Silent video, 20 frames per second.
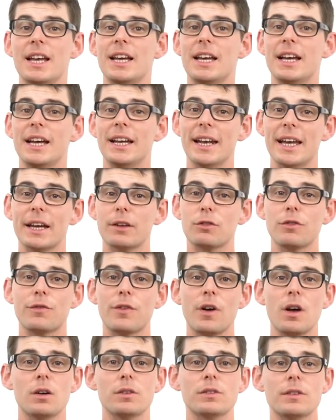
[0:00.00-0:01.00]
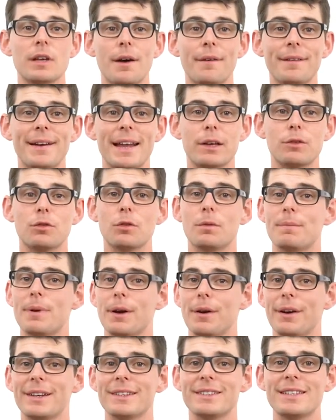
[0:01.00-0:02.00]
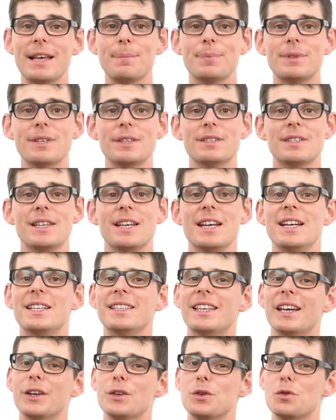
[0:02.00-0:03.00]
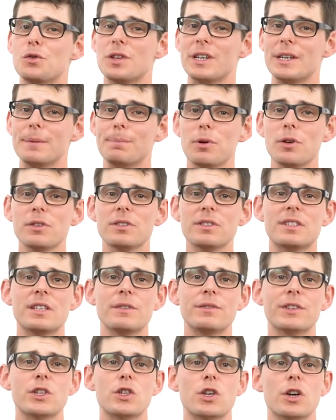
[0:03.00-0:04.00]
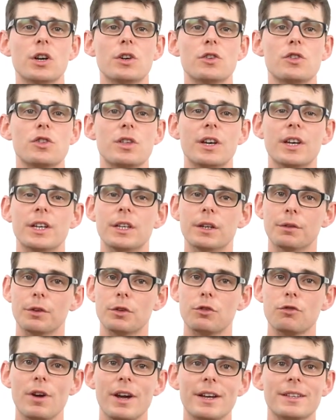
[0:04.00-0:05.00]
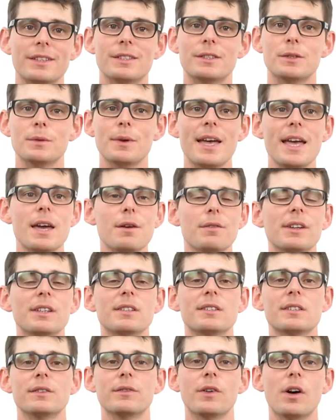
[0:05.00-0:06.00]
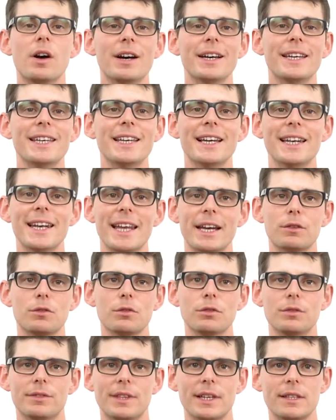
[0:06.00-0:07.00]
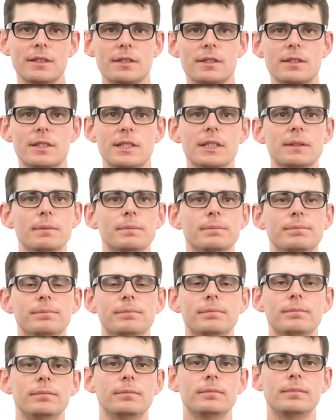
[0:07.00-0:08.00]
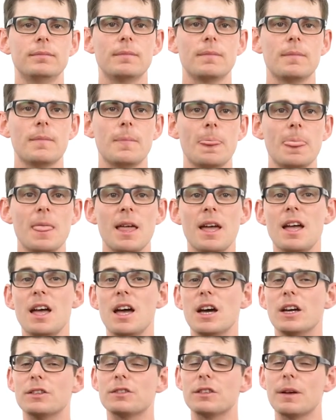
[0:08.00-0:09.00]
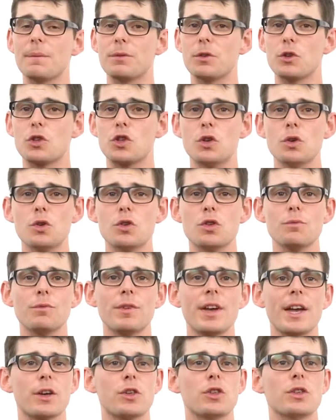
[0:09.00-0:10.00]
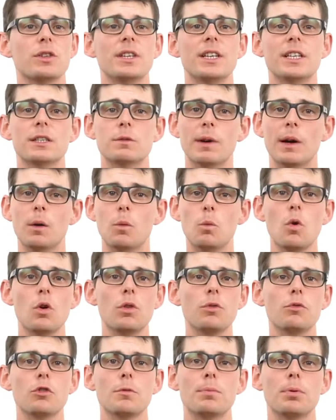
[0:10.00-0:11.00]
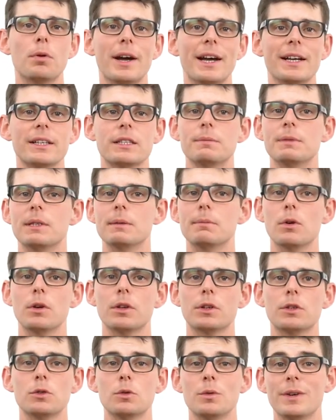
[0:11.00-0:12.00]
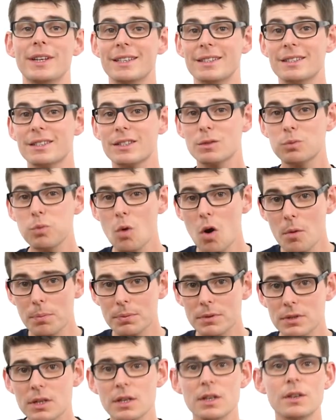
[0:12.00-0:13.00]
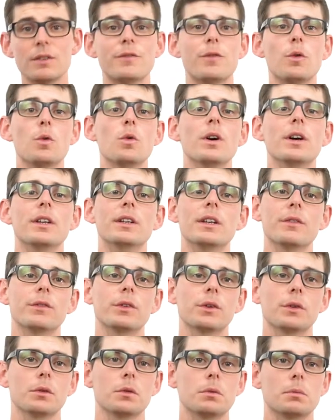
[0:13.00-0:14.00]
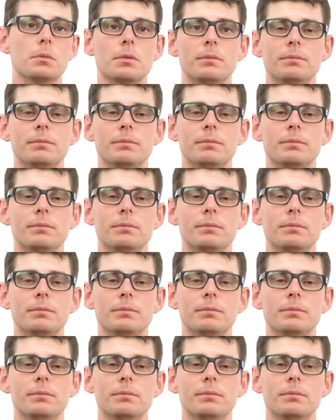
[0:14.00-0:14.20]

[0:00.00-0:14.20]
Electrophiles are electron pair acceptors. They are usually positively charged and are attracted to areas of high electron density. A substitution reaction is where one group or atom in a molecule is swapped for another group.